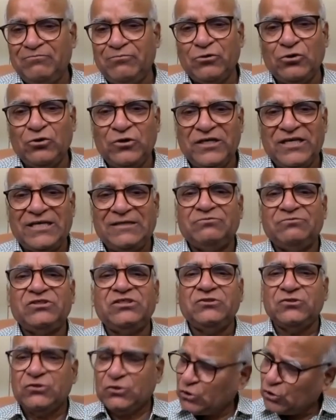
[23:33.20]
programs
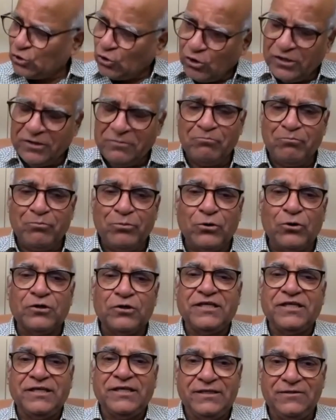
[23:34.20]
is so
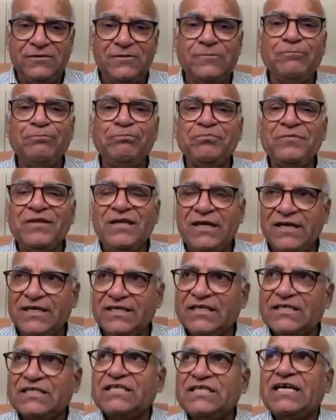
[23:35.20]
important at
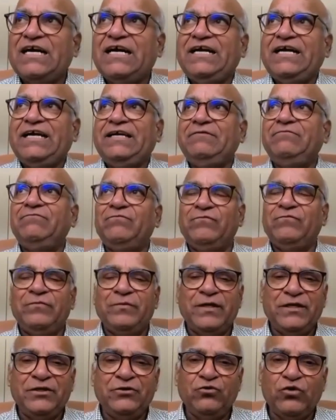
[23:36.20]
a time
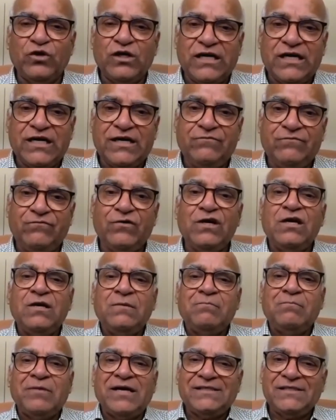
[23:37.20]
when you have
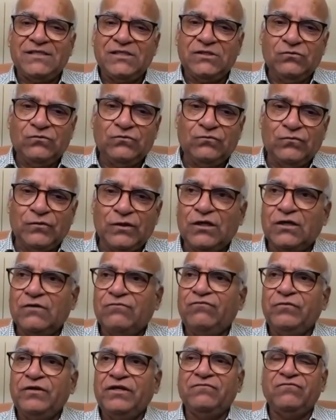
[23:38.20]
massive
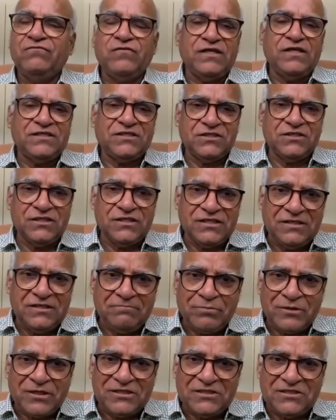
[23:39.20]

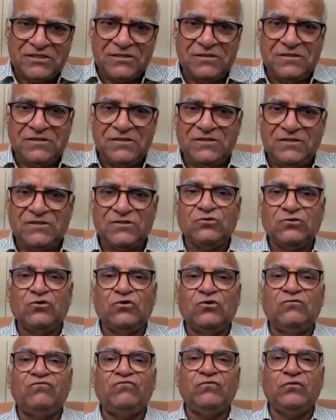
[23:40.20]
inflationary pressures
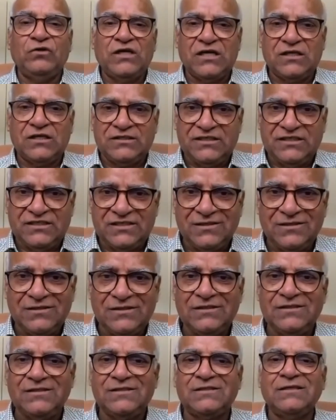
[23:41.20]
on food
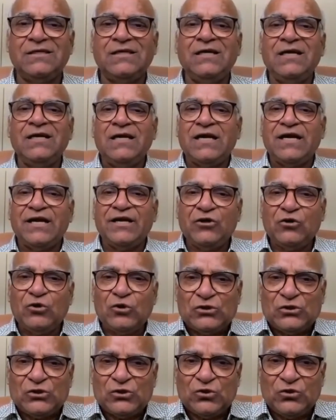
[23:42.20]
articles, and
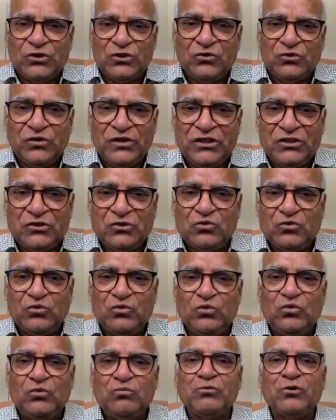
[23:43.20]
also you need
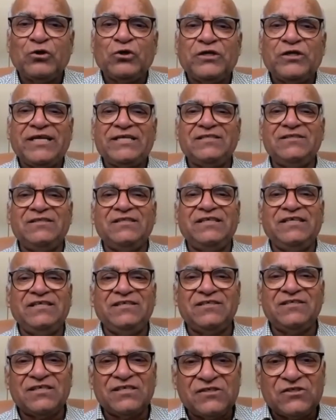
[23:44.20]
to protect the
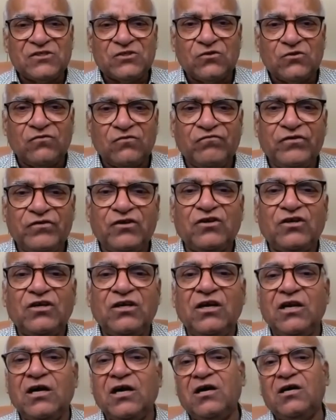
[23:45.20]
interests of
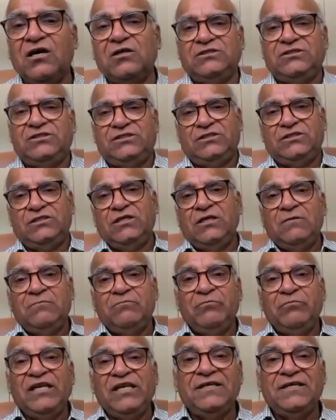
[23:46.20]
your large
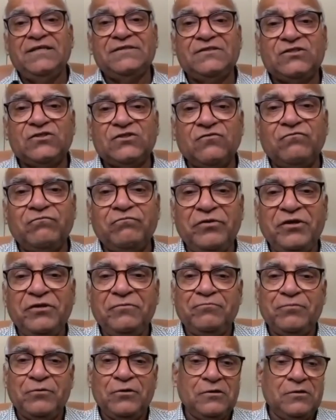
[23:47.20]
millions of
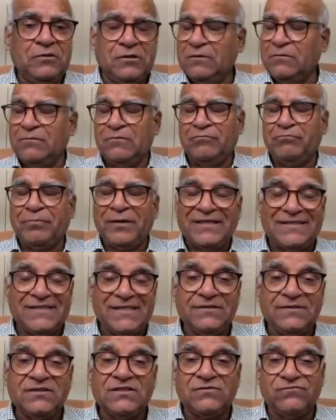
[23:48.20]
people,
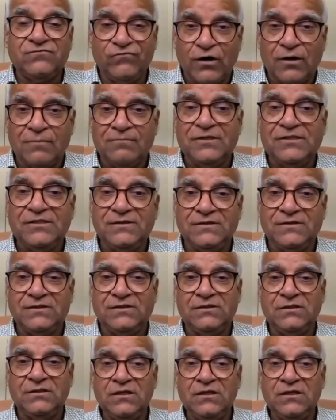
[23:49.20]
peasants, farmers,